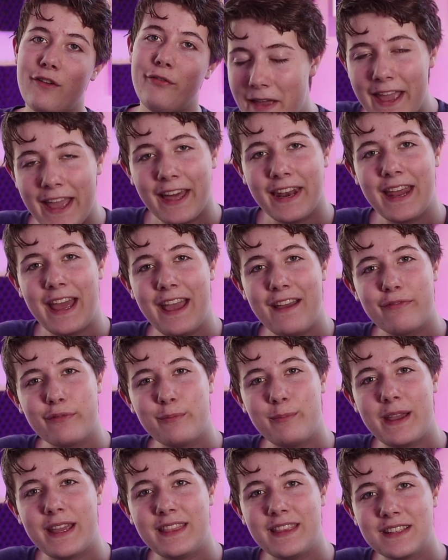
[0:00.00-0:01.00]
Man, I haven't
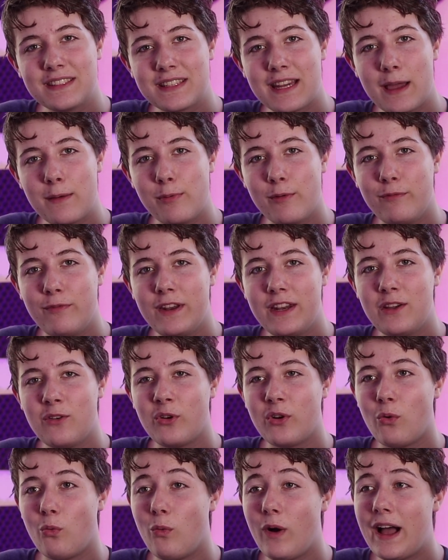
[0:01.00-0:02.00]
made this type of video
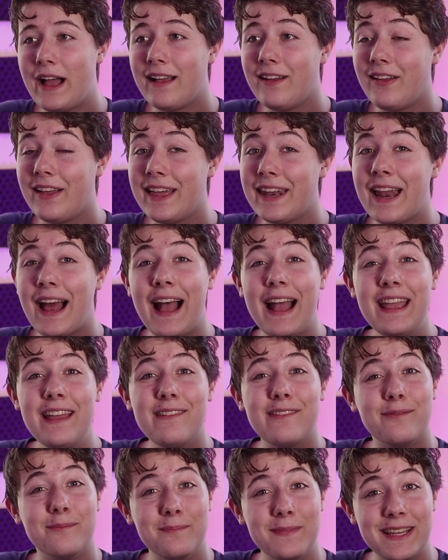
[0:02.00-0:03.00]
in a while and I
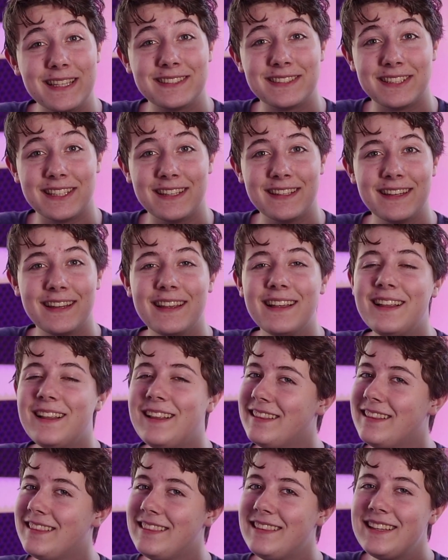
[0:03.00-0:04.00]
have missed it.
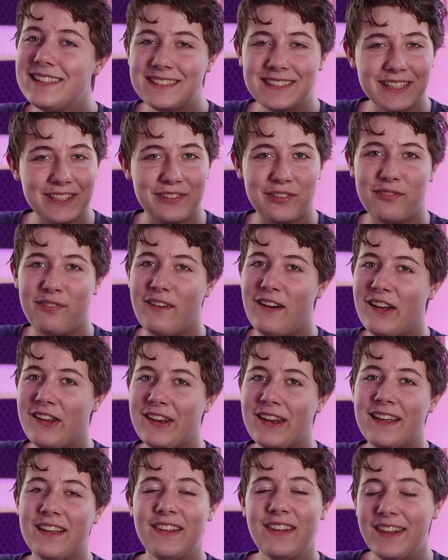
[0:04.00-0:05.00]
This is
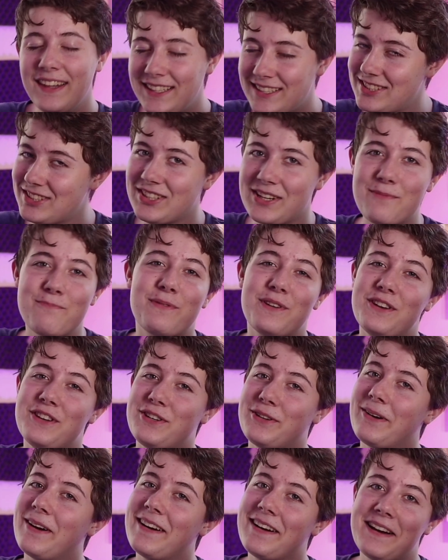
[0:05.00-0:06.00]
fun. Let's jump
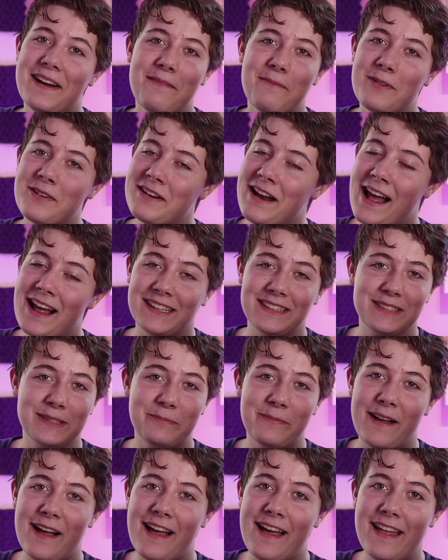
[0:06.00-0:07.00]
into our number 9
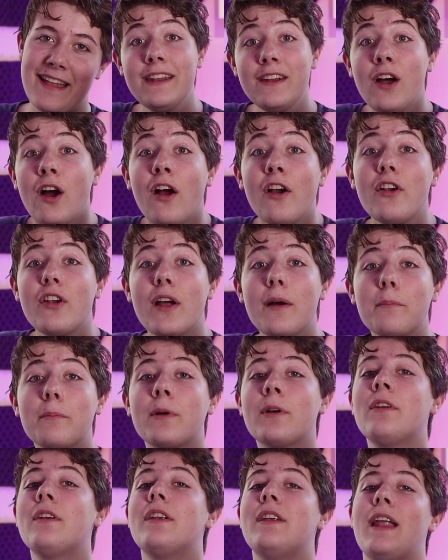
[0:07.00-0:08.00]
spot. In our
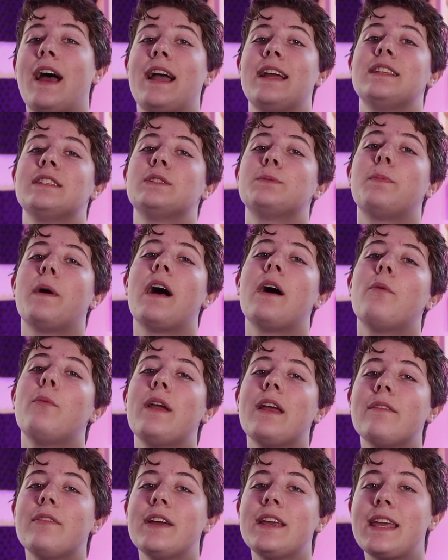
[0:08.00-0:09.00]
number 9 spot, we
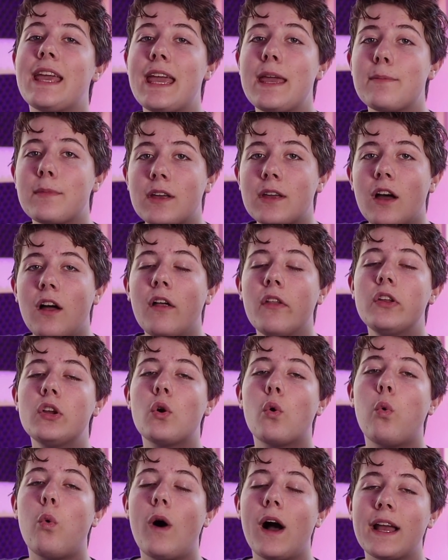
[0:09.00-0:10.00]
have a game called
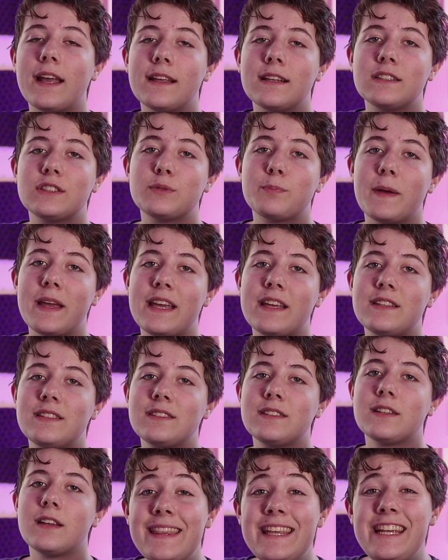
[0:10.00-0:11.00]
Quiet Space,
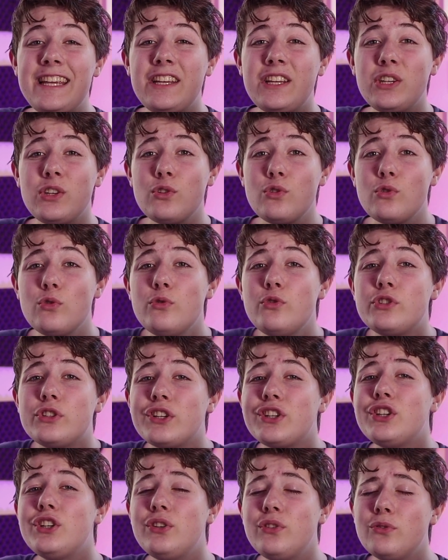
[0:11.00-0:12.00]
and the huge
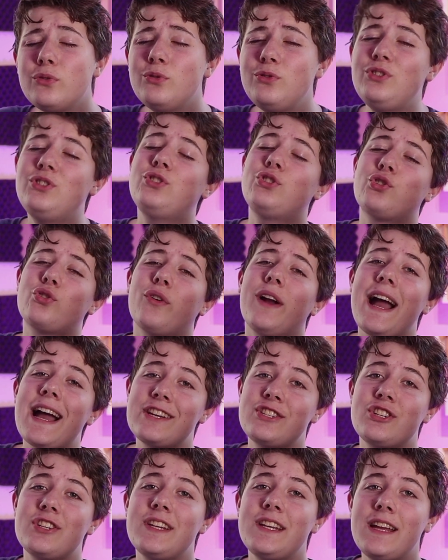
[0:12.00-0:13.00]

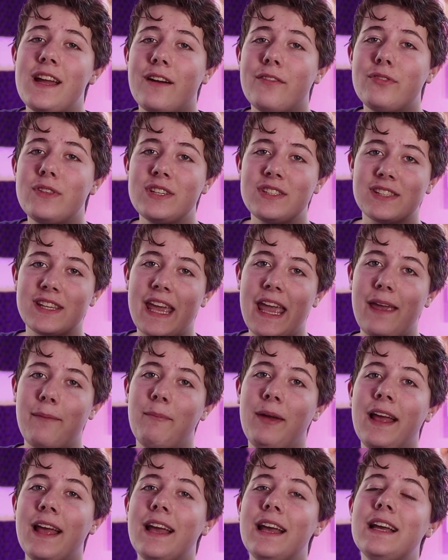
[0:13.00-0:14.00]
tragedy of this game
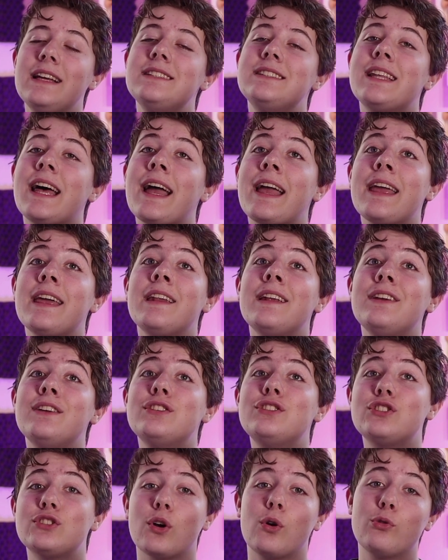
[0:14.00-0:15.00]
is that it
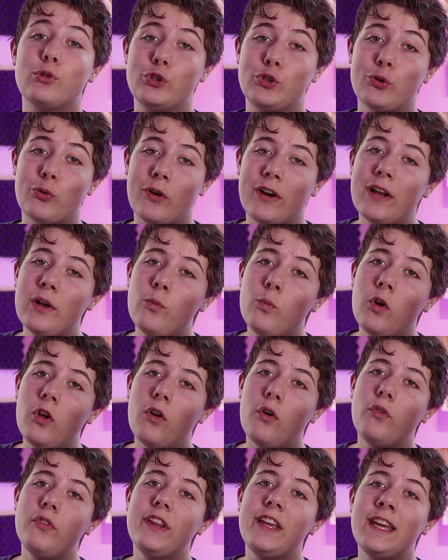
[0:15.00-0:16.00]
is so short. It will
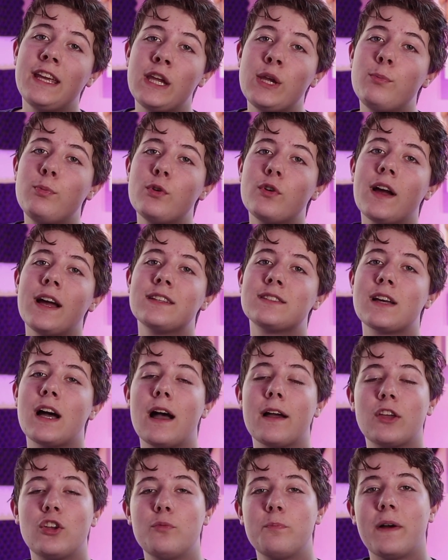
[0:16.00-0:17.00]
only keep you guys
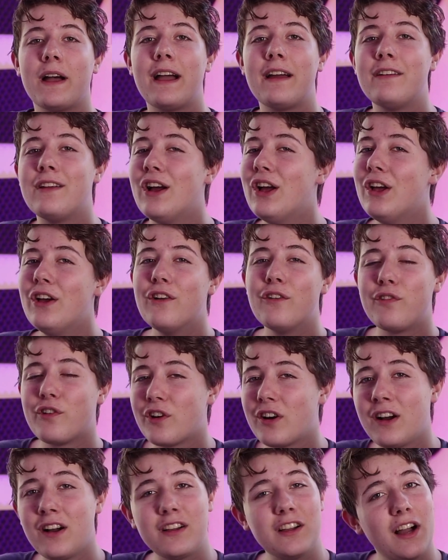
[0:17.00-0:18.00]
occupied for
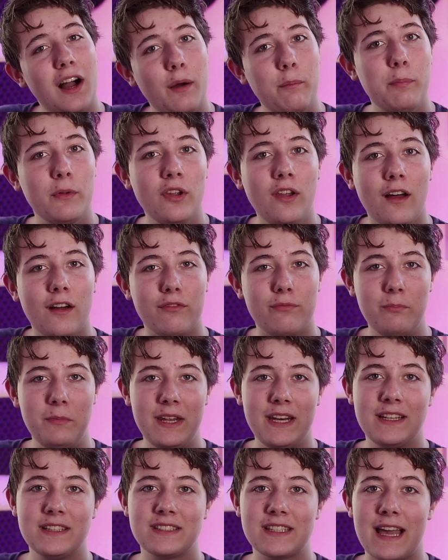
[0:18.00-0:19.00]
a couple of
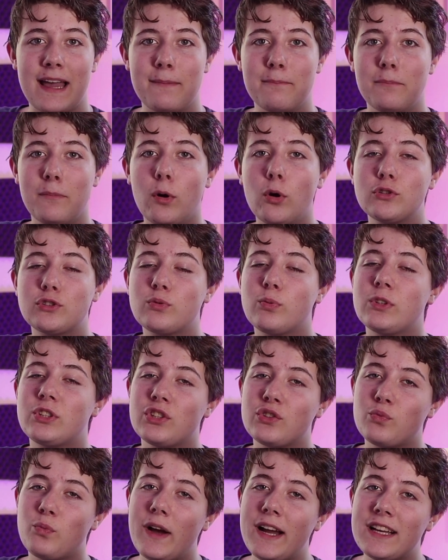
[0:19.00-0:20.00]
minutes at most, which
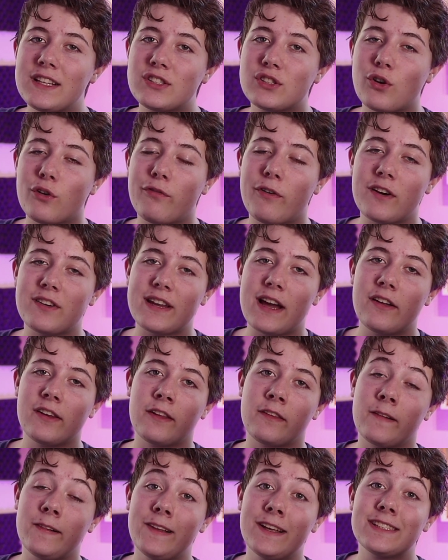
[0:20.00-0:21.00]
is why it's so far down on
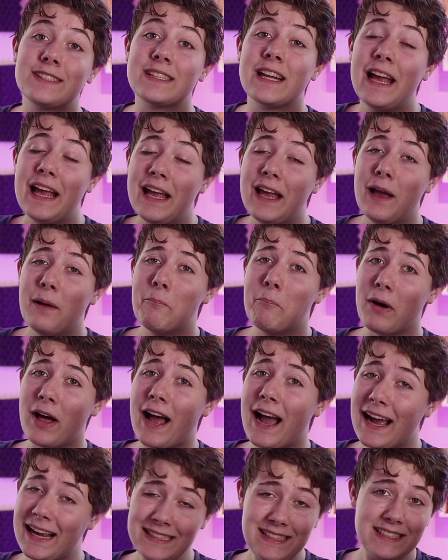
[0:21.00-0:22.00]
the list, but
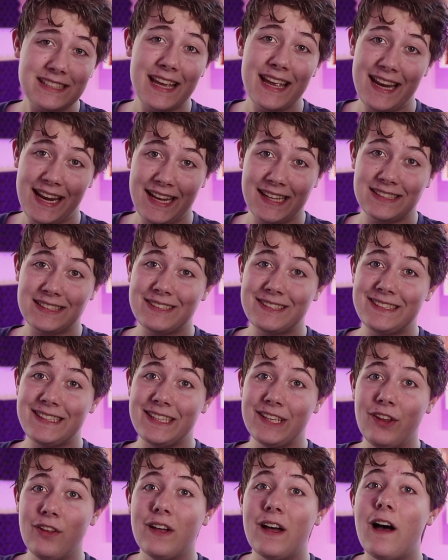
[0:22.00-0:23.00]
I'd say it's
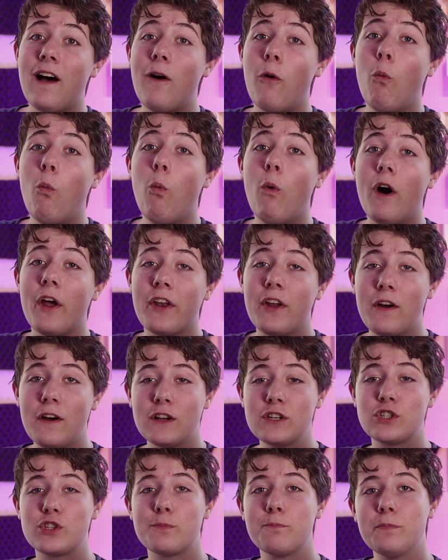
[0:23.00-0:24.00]
still a
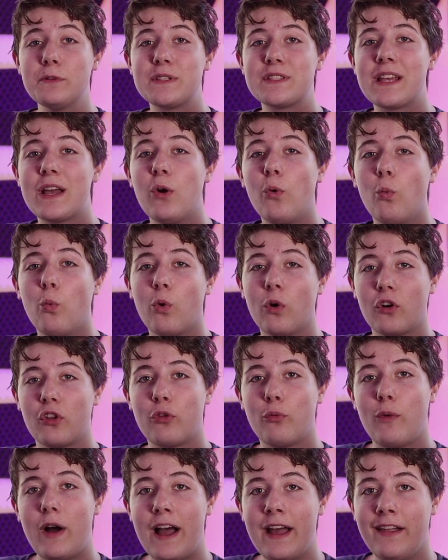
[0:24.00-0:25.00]
100%
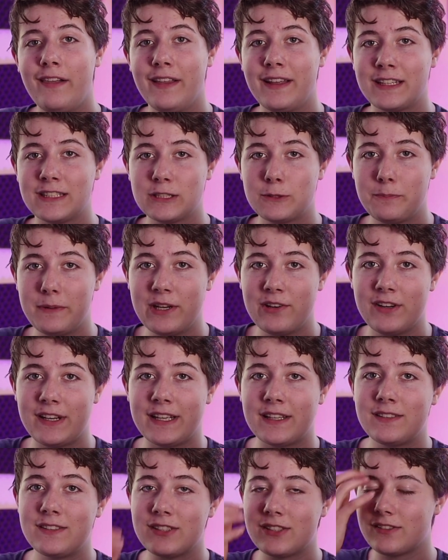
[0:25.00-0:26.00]
worthwhile
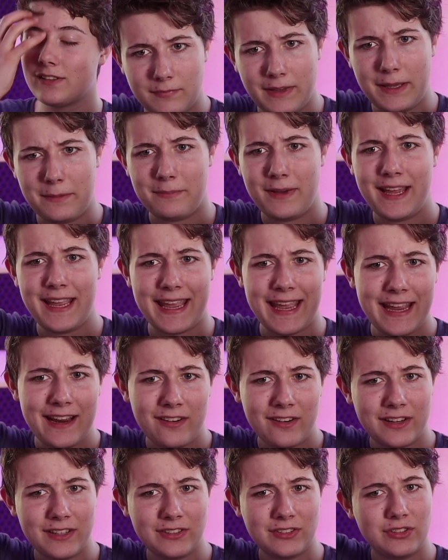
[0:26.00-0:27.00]
experience. Man, my
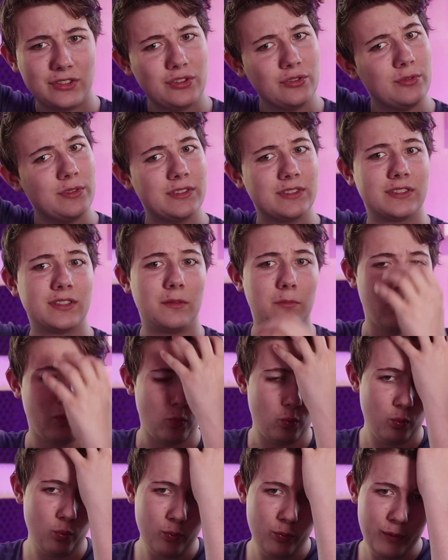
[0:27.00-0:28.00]
hair is doing some
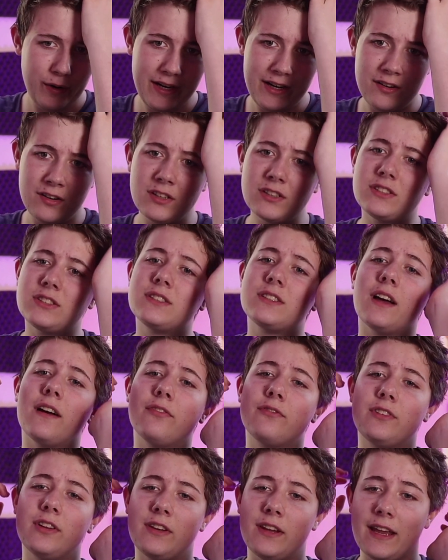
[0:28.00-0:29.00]
weird
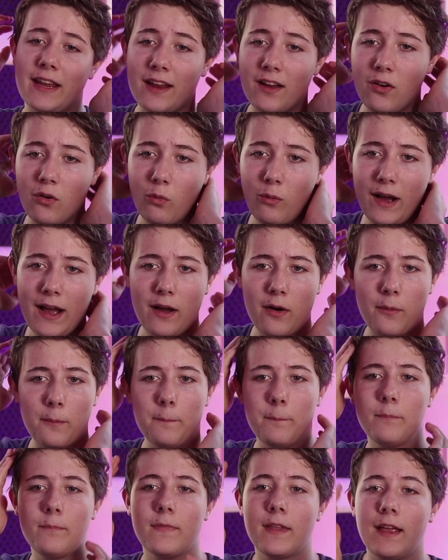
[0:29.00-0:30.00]
stuff today. Wow.
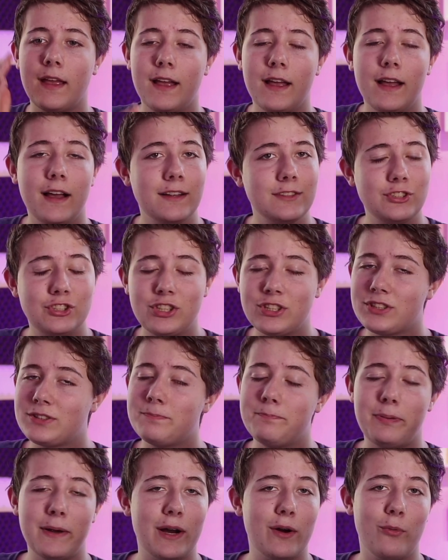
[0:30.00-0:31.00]
Just
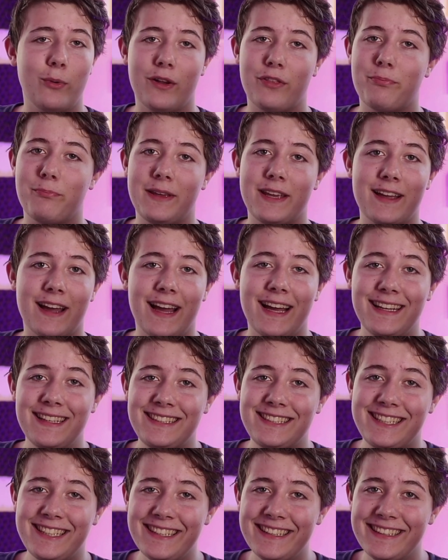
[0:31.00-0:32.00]
bear with me, guys.